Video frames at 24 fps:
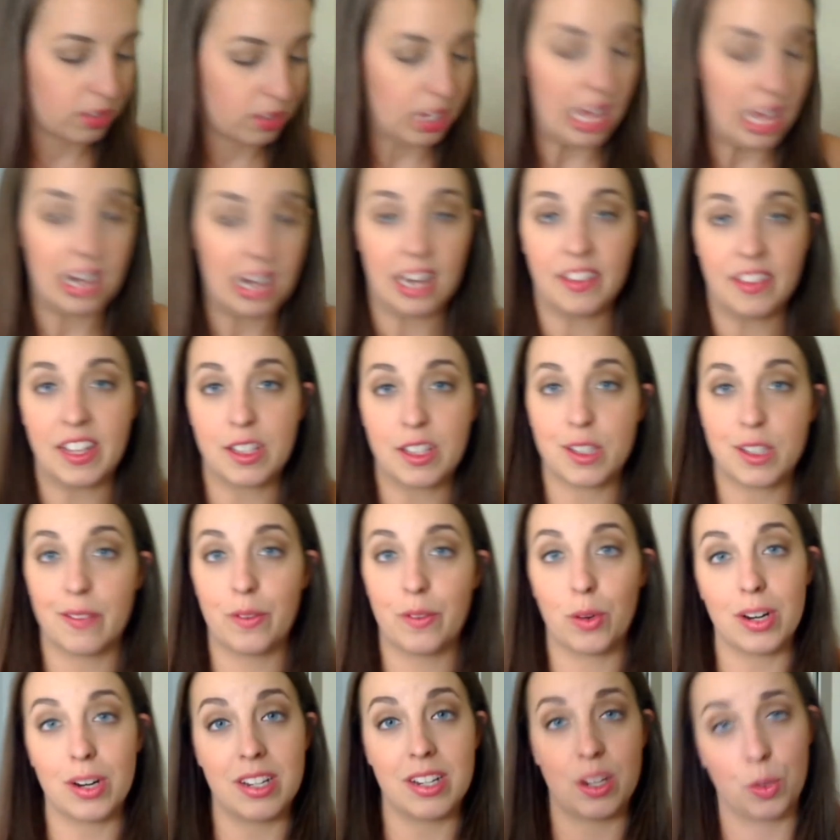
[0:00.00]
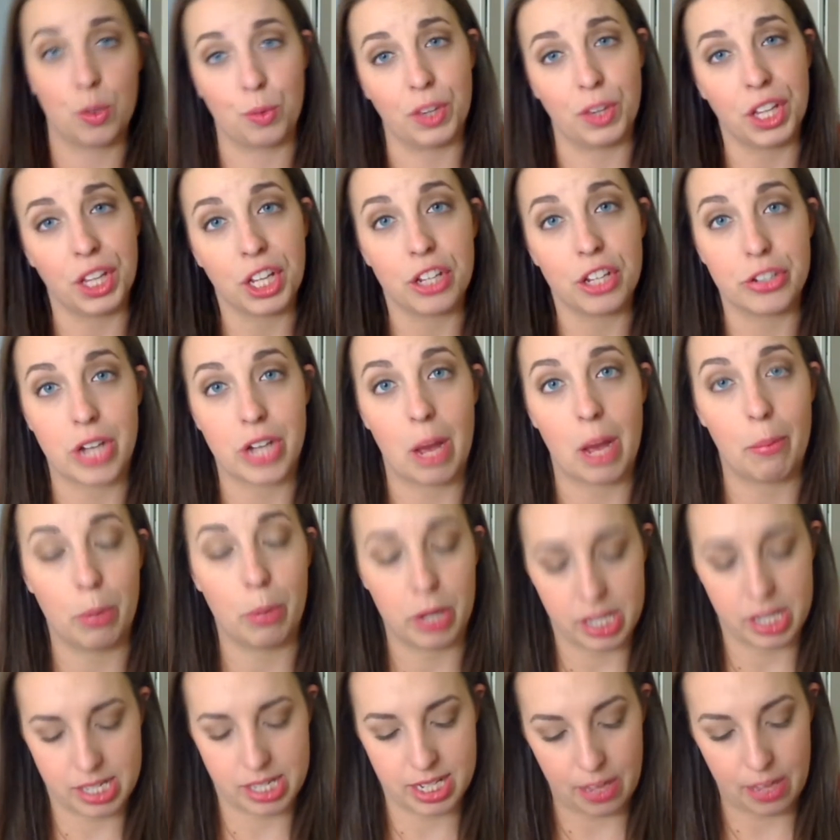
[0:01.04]
I think Sephora did a really good job
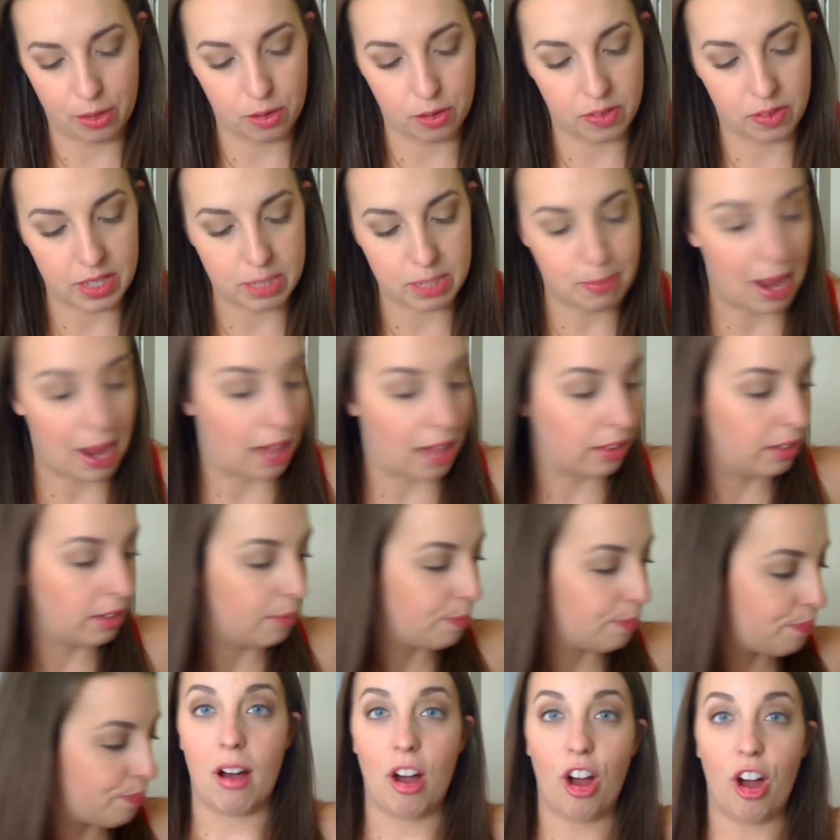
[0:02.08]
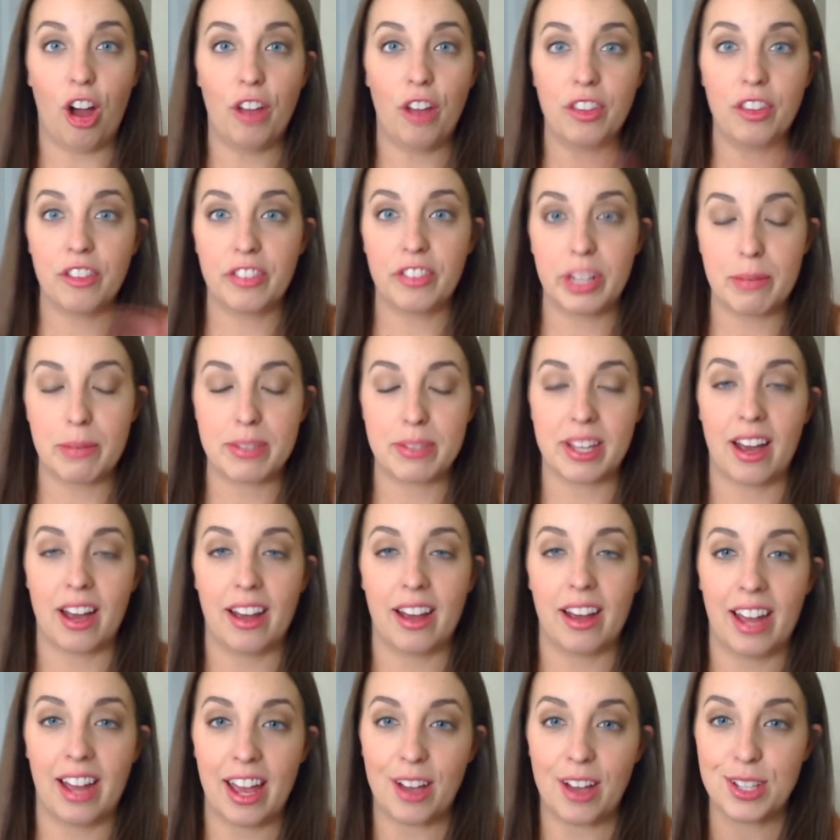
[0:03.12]
putting together this palette. On the flip side,
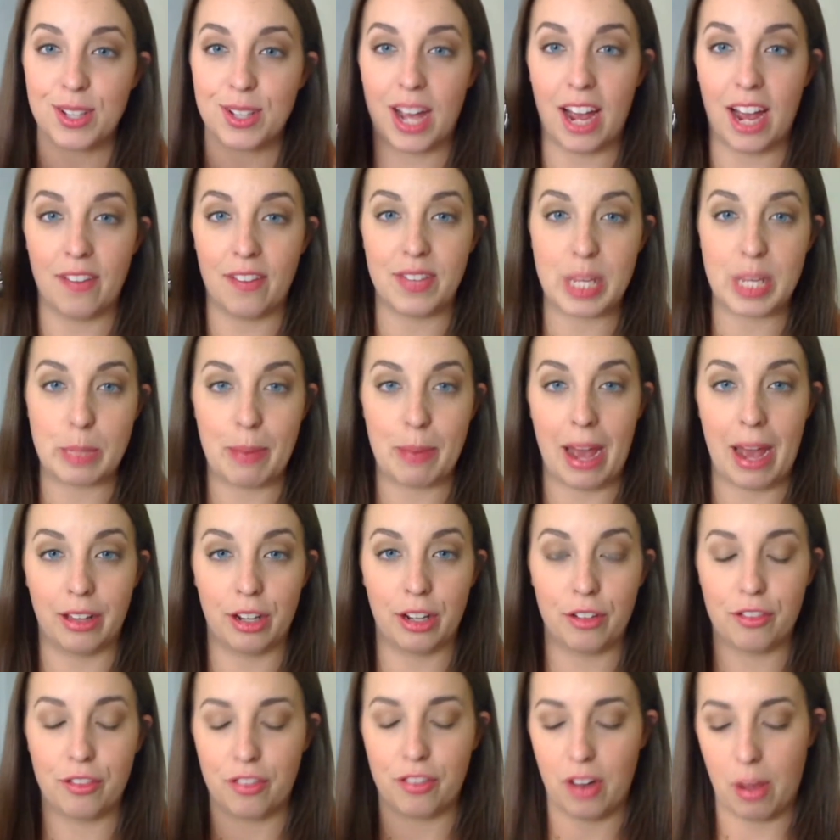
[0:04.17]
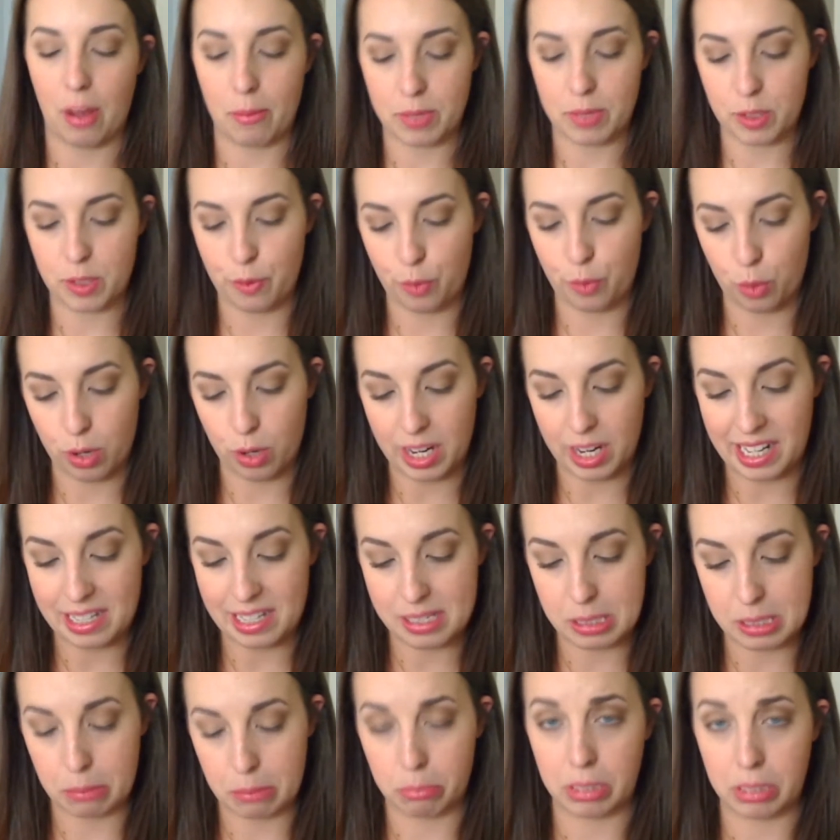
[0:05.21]
I also have this palette from Sephora.
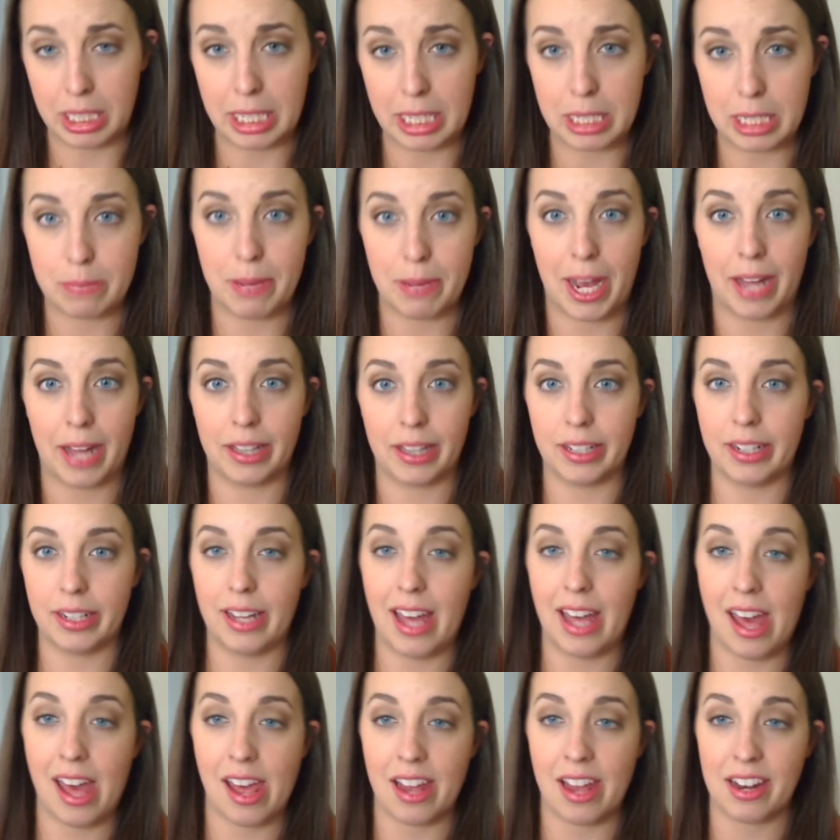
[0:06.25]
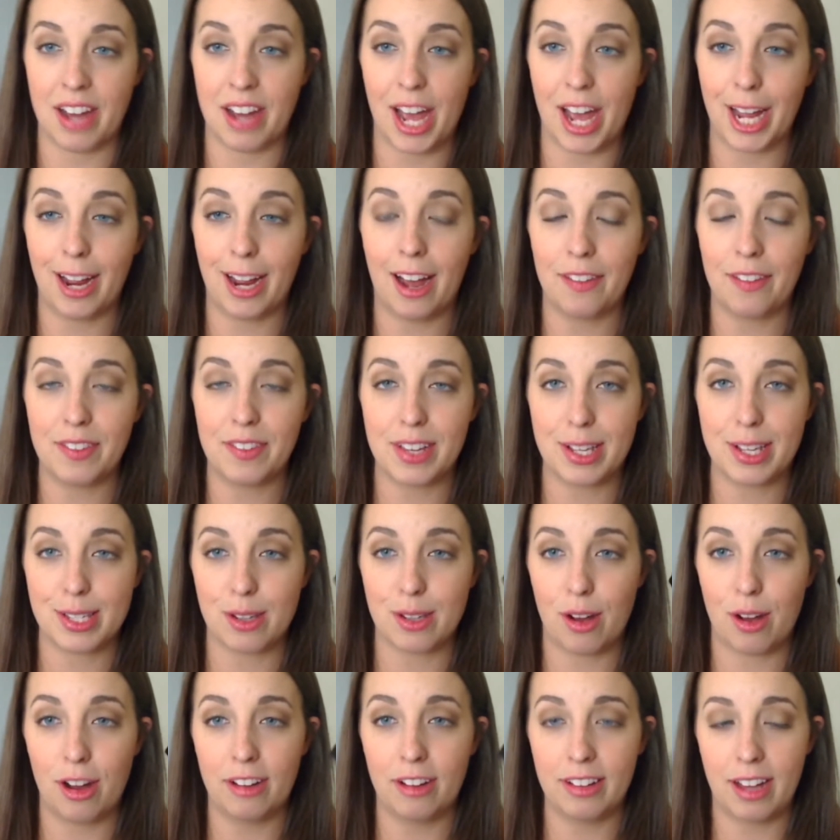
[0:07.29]
It's the Blinged palette, and I got this
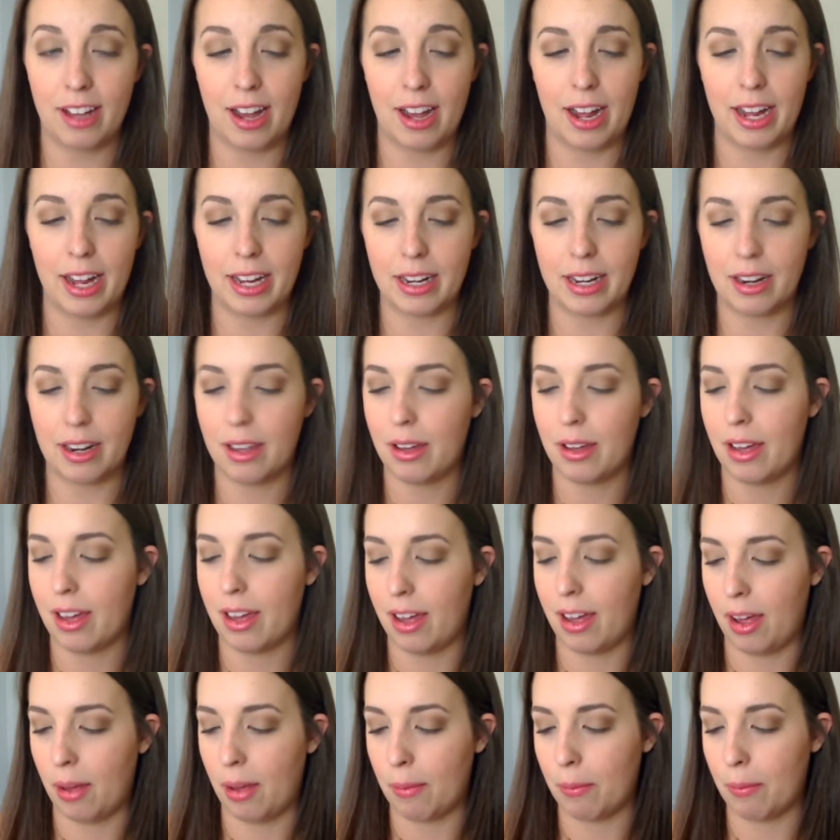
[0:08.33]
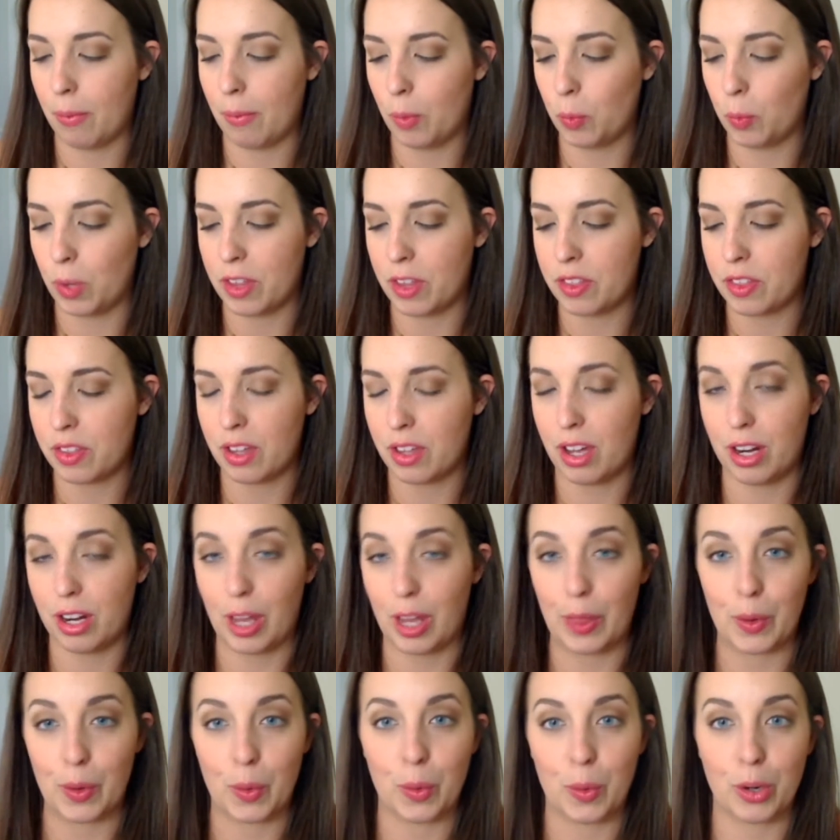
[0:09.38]
online with
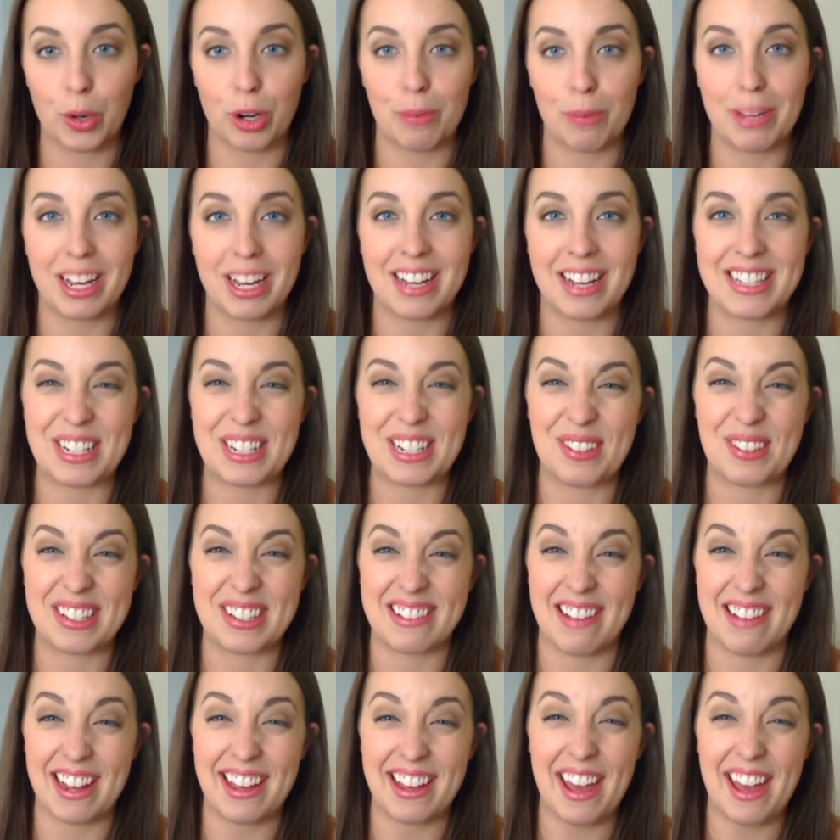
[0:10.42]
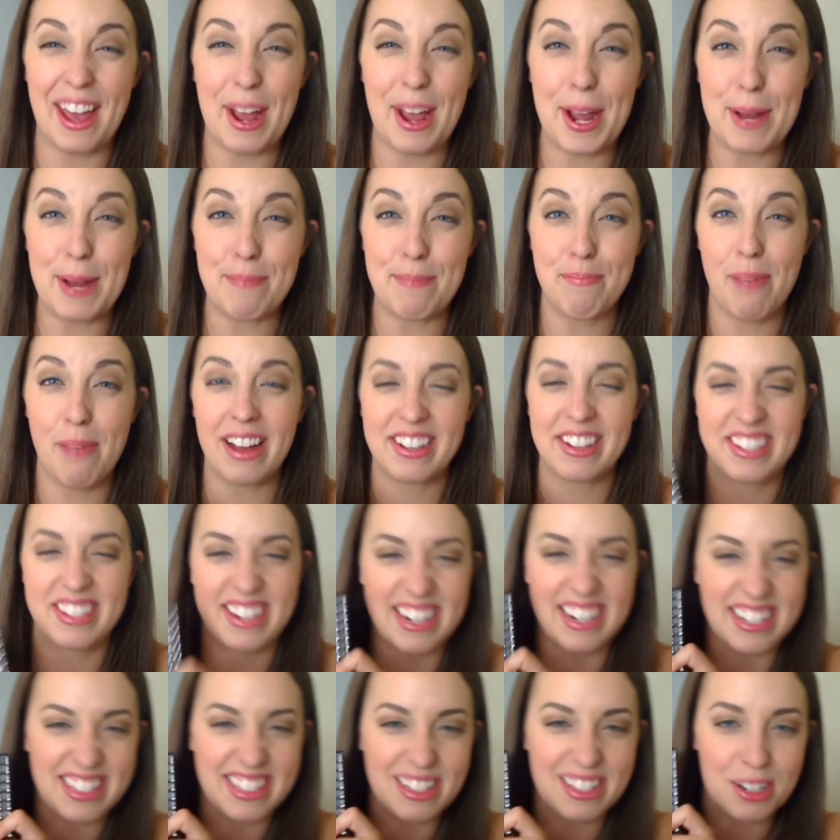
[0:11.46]
another order because it was like $8
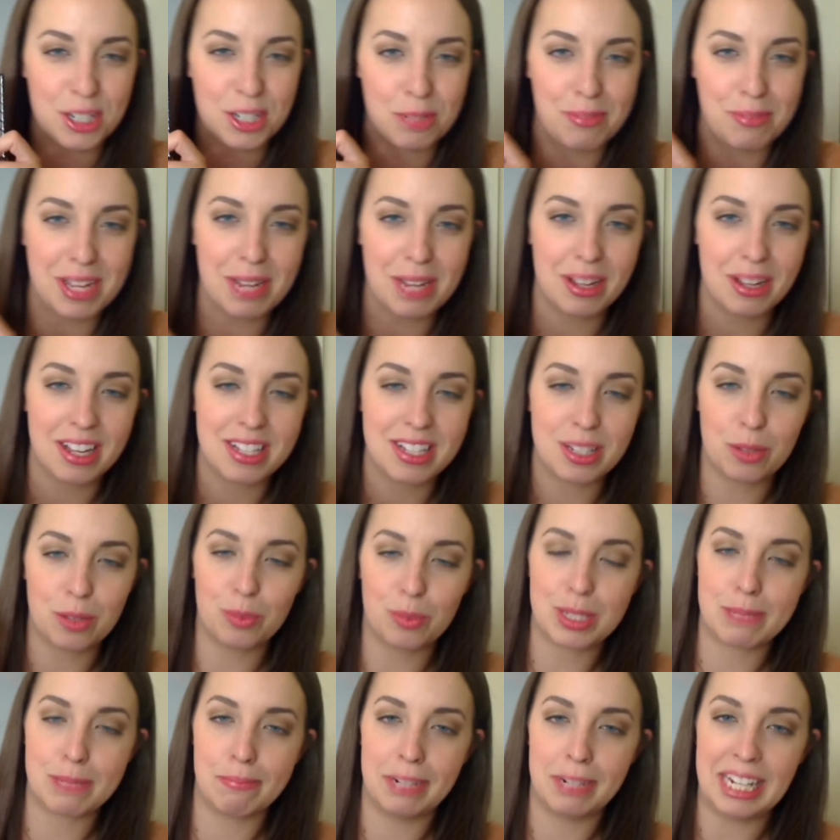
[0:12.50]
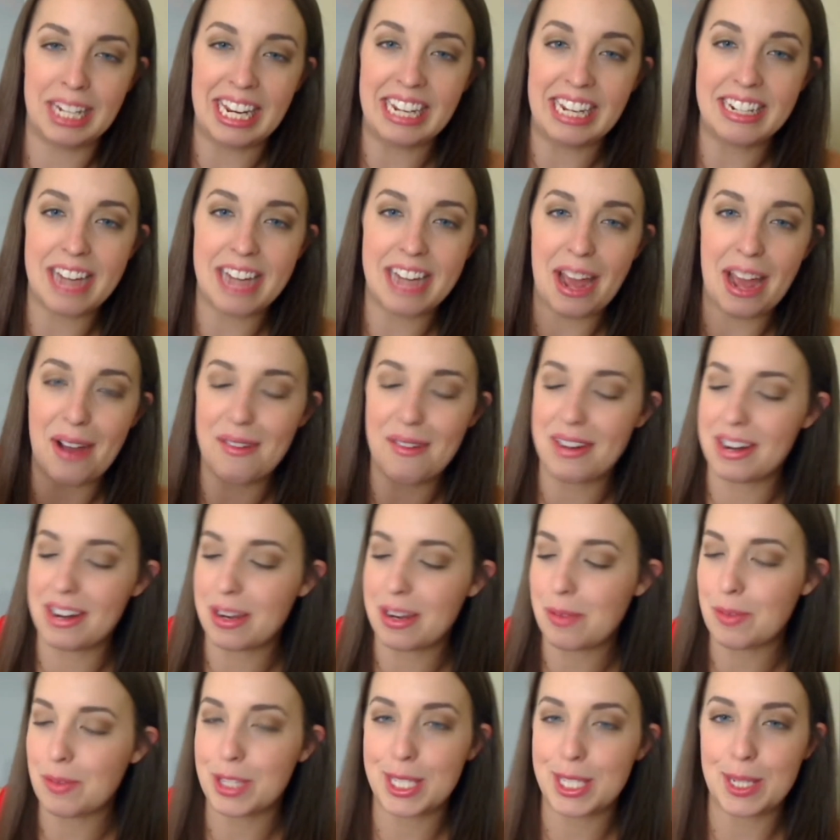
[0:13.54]
and it suckered me in because it was blinged out and
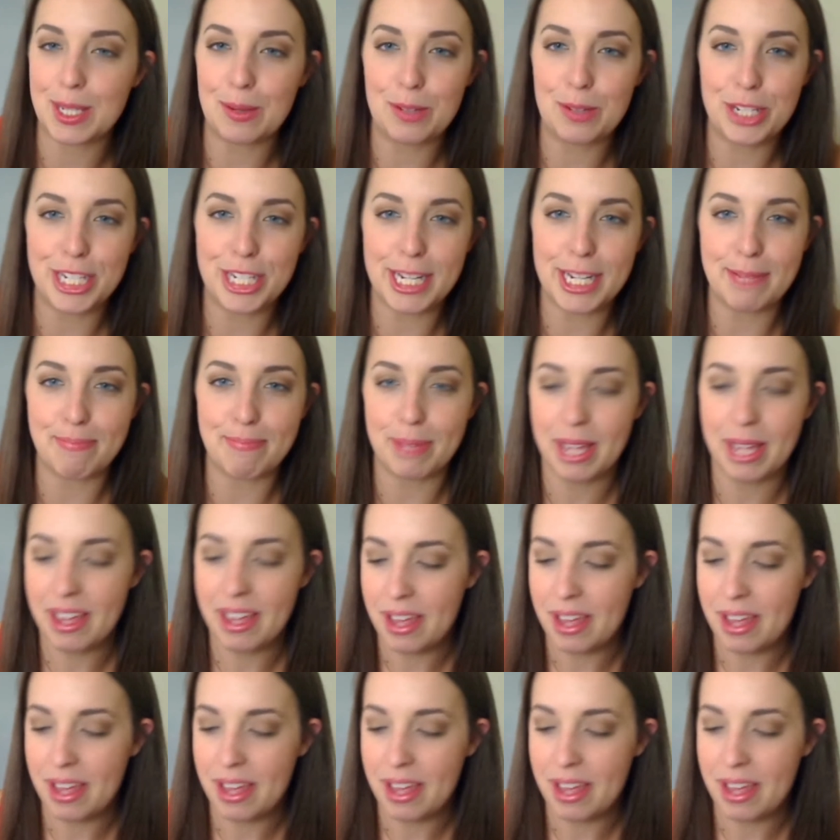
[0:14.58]
it was so cheap.